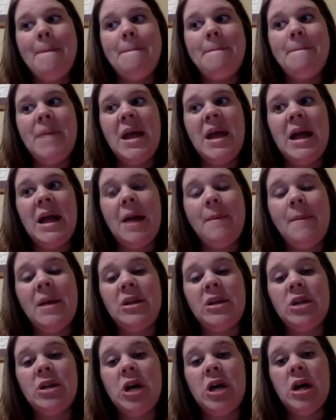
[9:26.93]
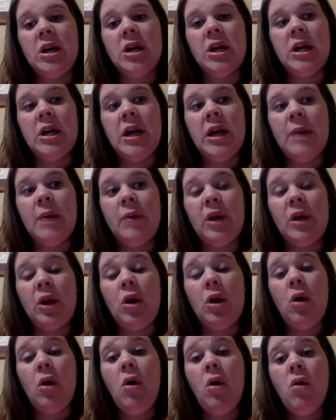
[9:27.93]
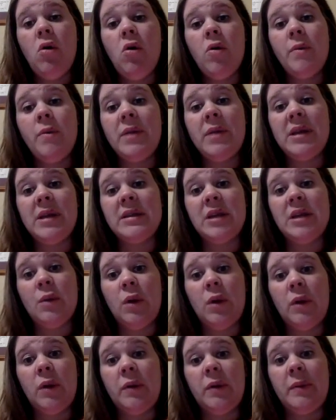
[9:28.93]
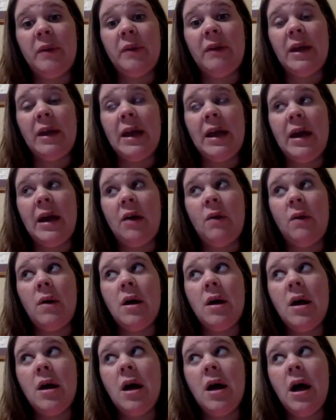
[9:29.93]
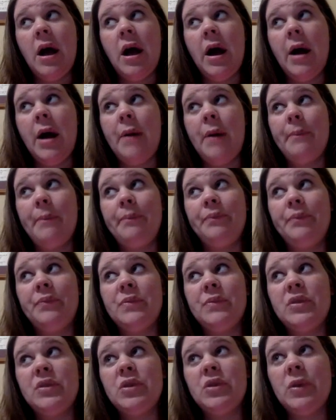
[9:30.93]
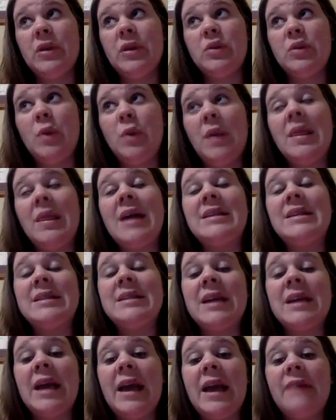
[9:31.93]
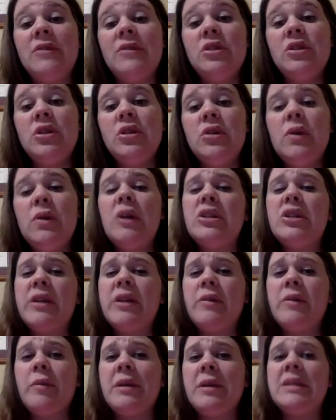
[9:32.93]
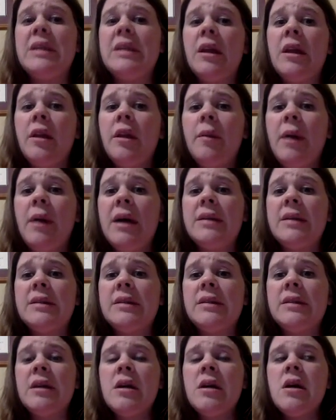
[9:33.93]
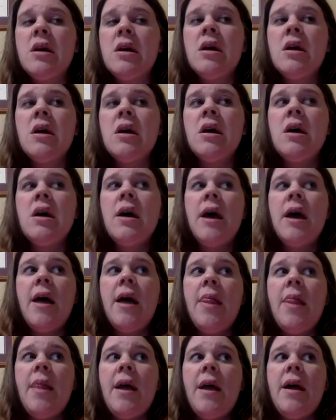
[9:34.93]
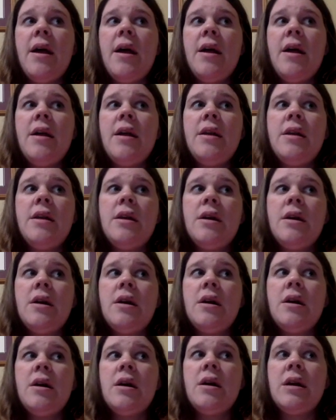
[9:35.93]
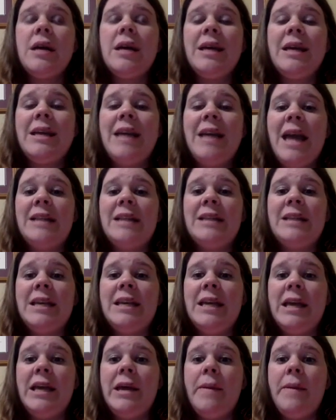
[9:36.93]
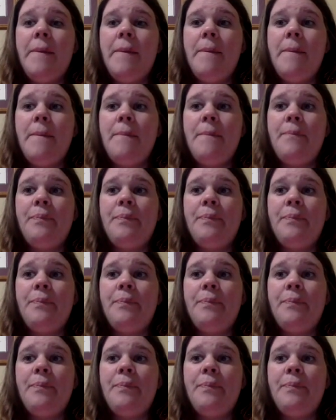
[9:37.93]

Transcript: pick up my daughter and bring her home because they work with me right now. So that's one less thing I have to do. I'll just have to put my son on the bus and then get him